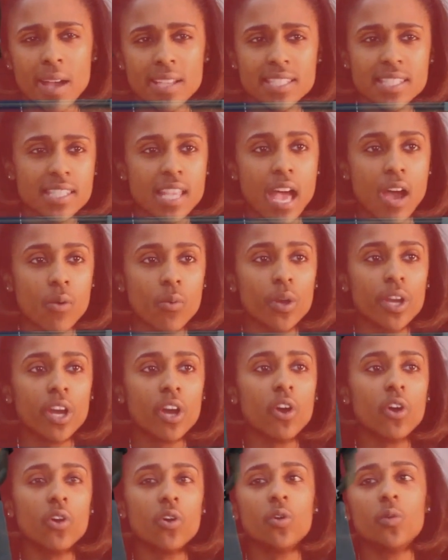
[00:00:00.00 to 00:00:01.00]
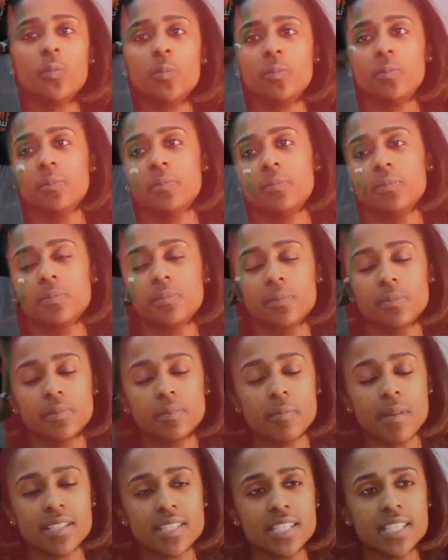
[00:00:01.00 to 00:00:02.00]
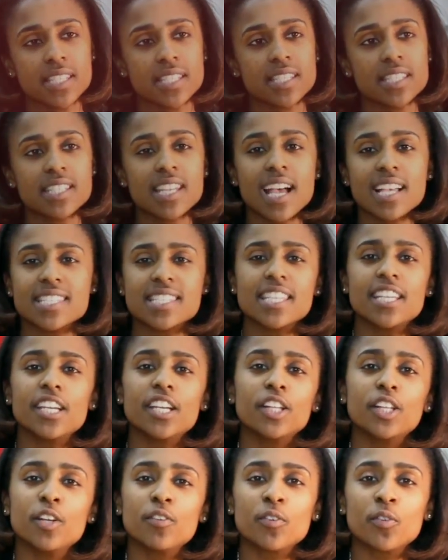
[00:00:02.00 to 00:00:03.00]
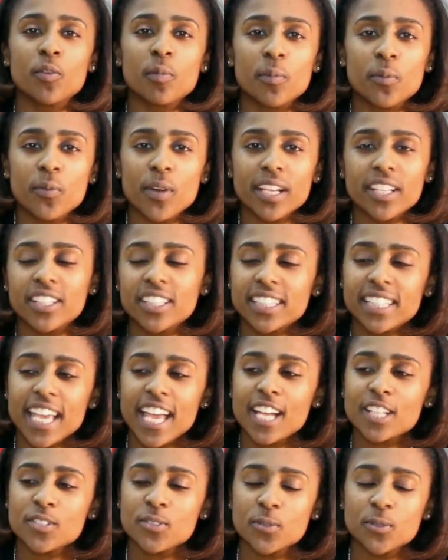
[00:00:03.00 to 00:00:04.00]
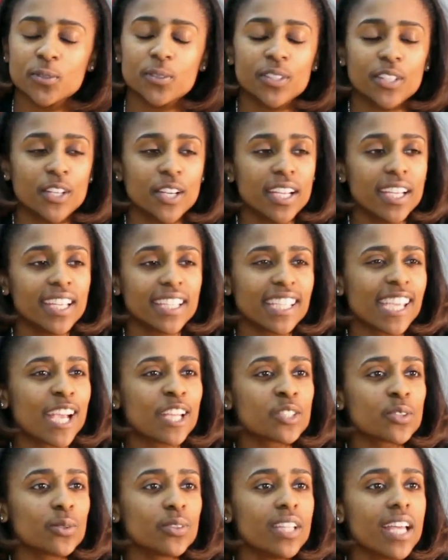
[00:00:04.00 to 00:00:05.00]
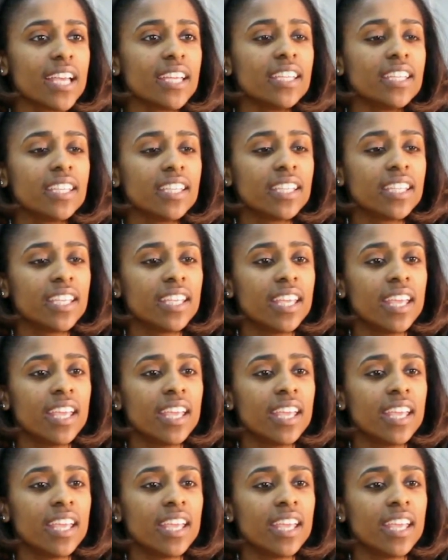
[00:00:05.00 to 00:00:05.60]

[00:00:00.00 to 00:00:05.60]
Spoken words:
I went home. My sisters and I sit in the living room, a regular casual day,